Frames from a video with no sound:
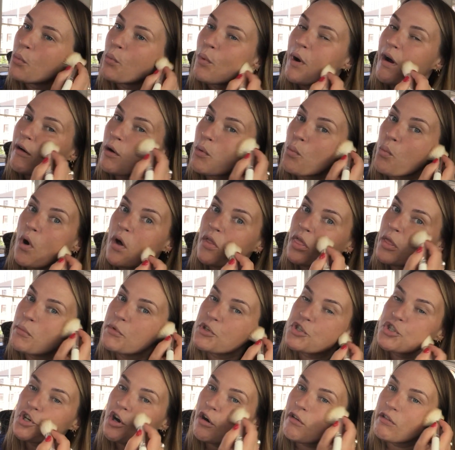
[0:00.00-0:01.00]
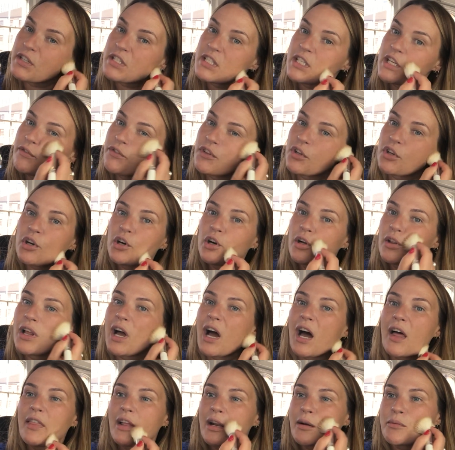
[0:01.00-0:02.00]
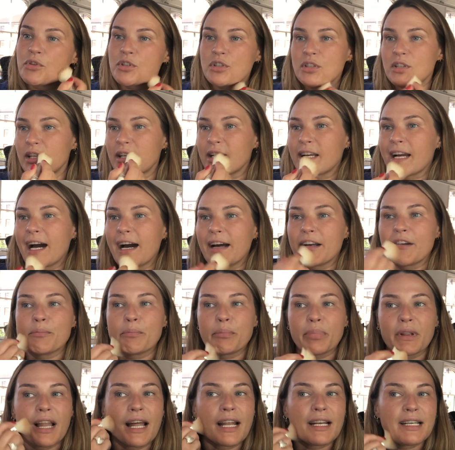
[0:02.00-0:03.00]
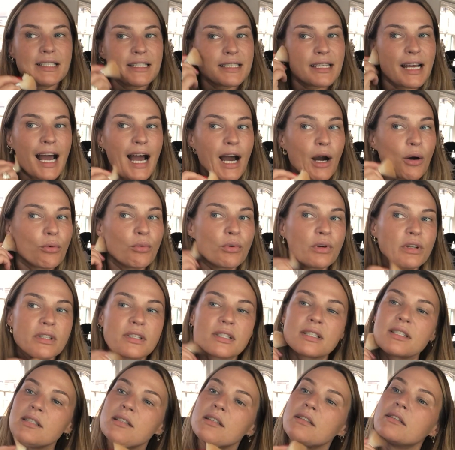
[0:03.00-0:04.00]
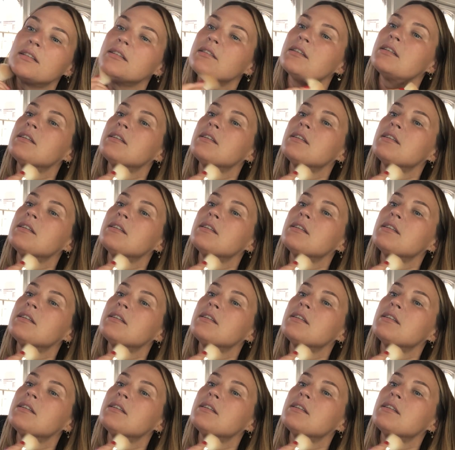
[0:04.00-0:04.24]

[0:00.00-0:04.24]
where I want the majority of the colour, and then I'm just going to kind of blend outwards.